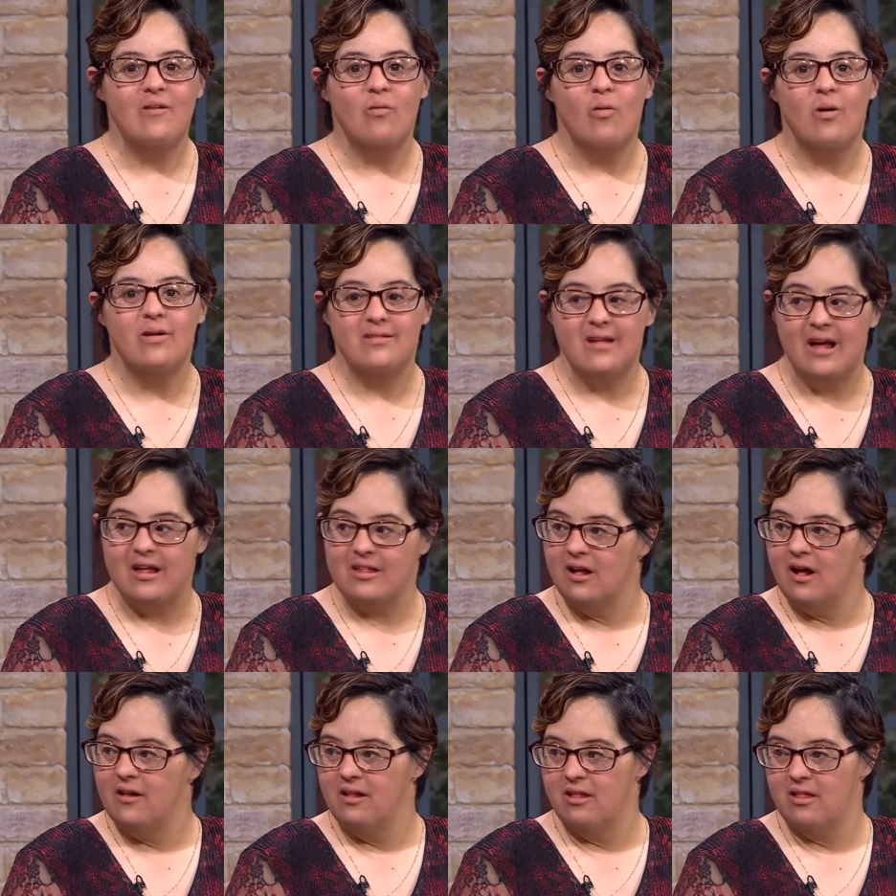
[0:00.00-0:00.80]
We
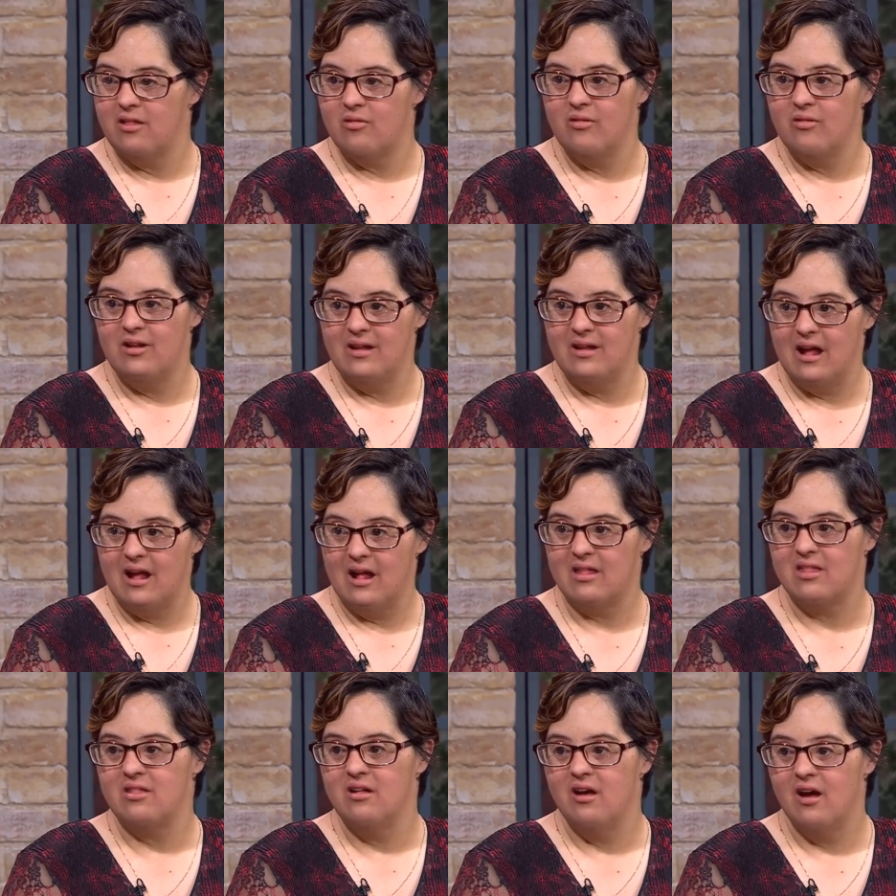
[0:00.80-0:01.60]
danced on the street
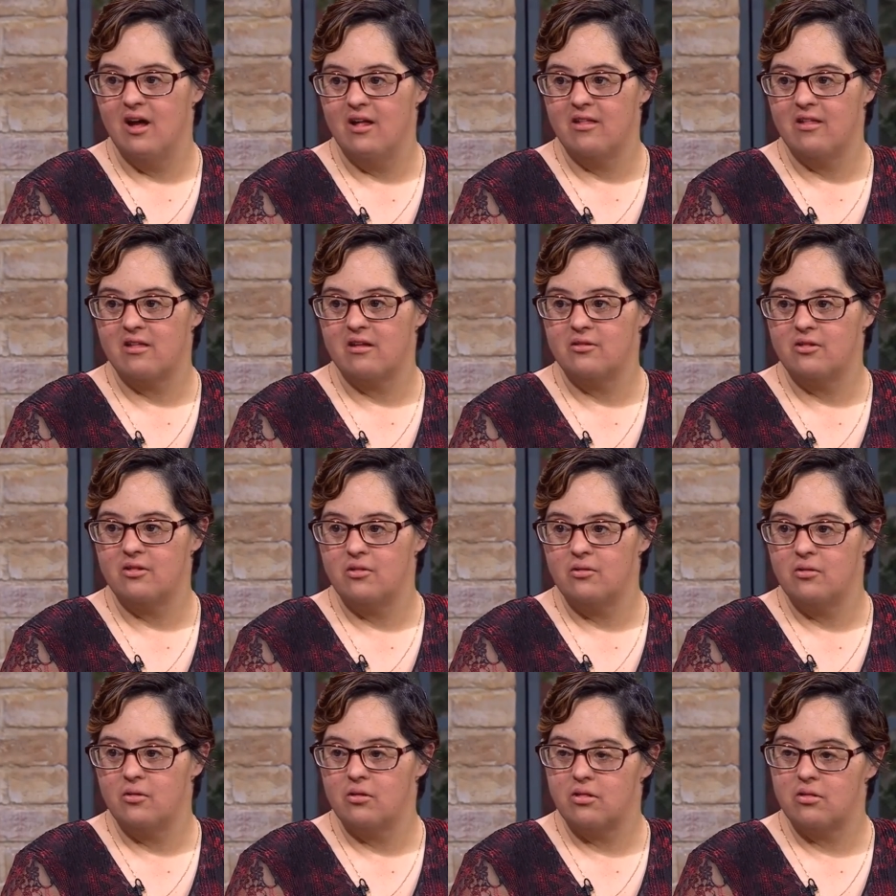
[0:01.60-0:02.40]
last night.
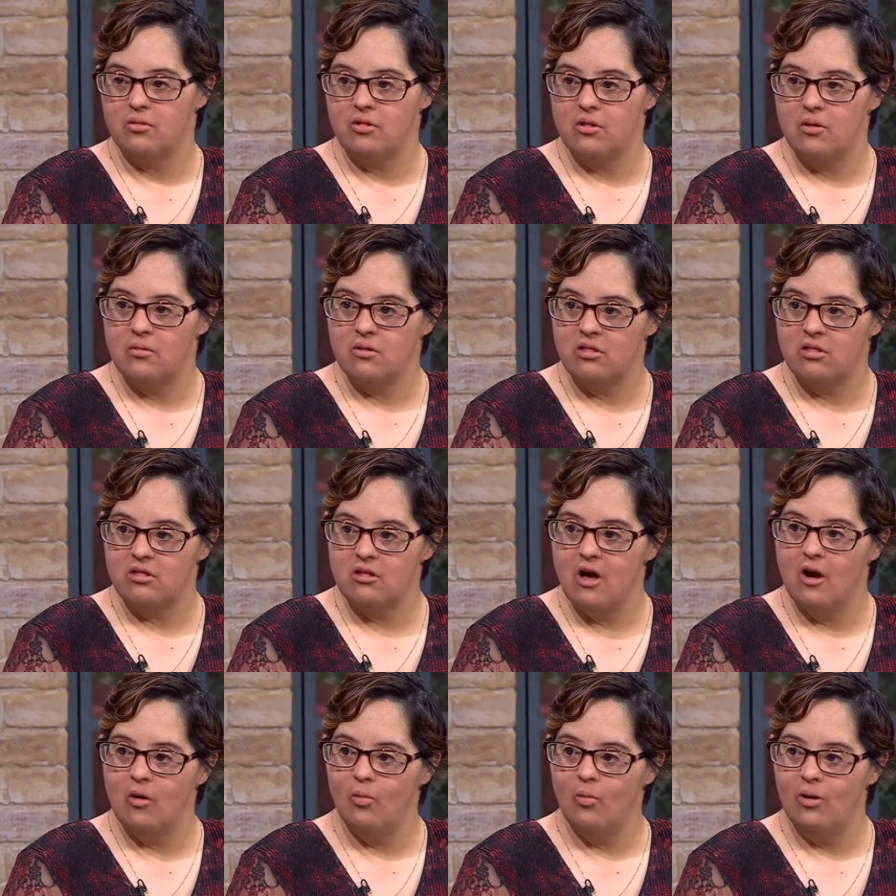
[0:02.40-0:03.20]
The
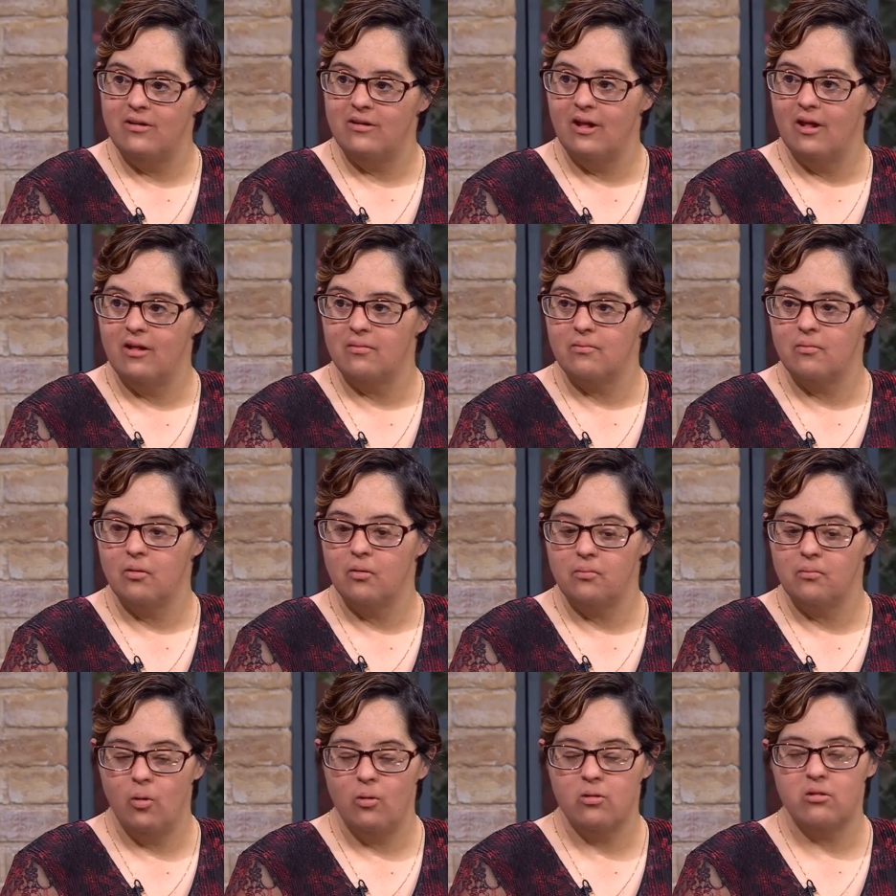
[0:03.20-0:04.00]
song we did
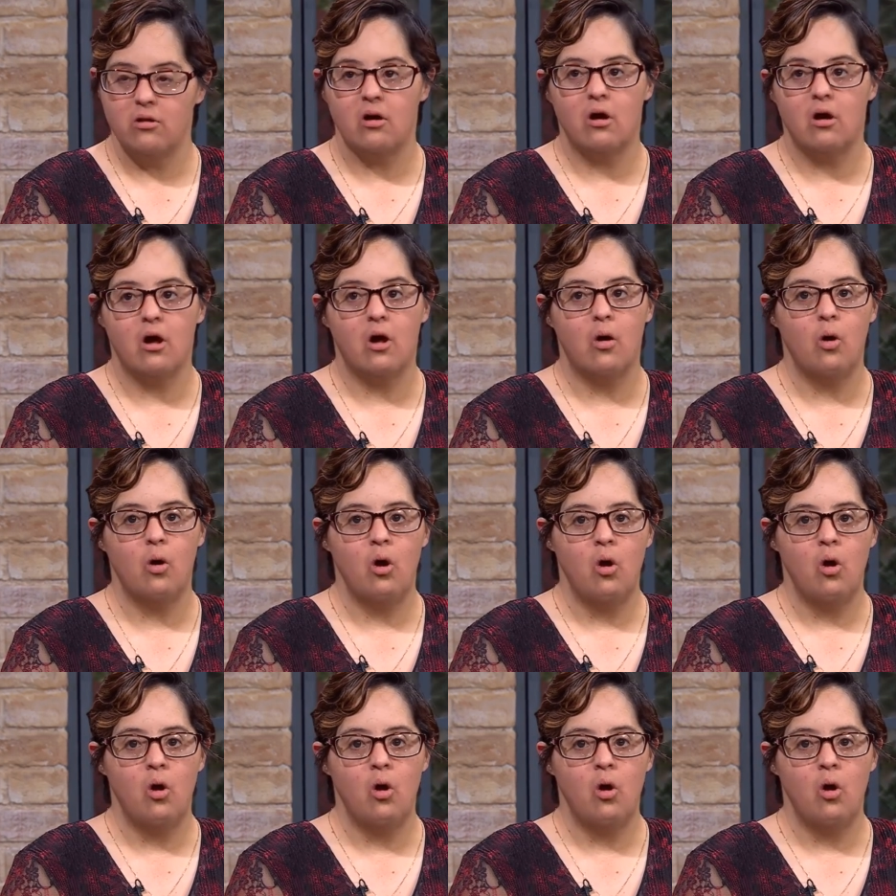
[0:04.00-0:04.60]
was musical.